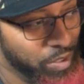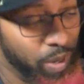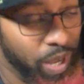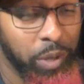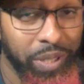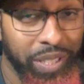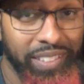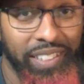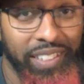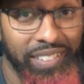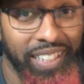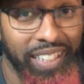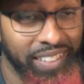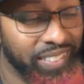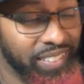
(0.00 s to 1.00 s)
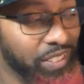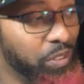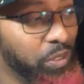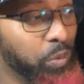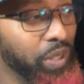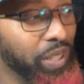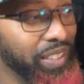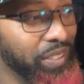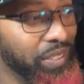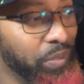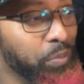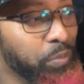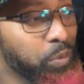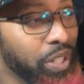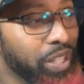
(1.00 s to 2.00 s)
While we did, like I said, squeak this
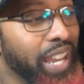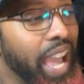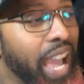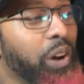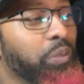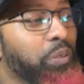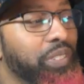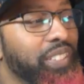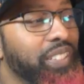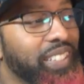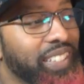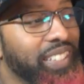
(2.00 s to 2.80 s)
one out,